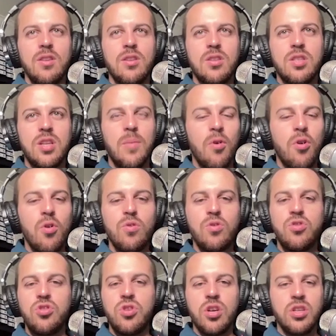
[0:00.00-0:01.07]
someone who's
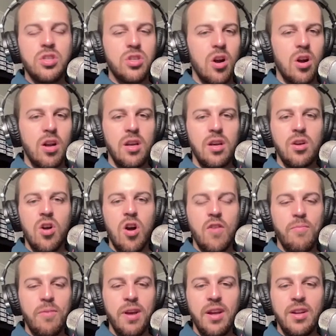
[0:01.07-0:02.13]
just starting a golf
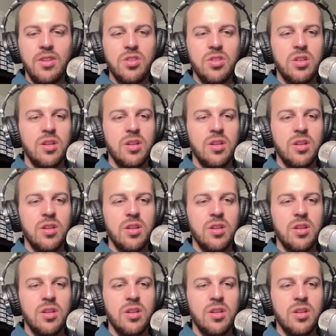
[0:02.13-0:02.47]
page,